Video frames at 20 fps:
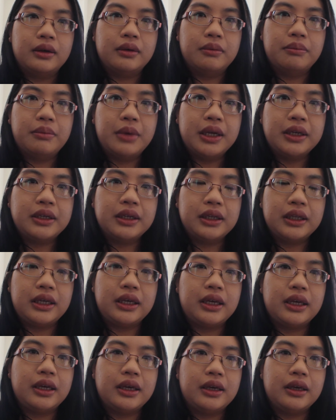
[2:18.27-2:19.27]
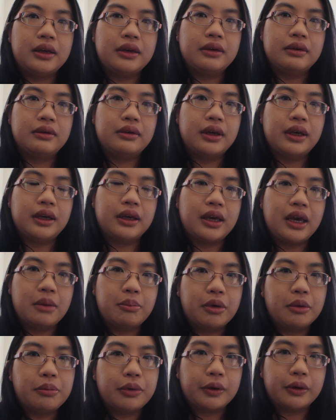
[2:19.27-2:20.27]
mentally
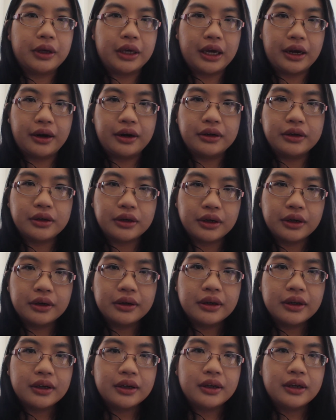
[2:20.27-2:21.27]
incapable character.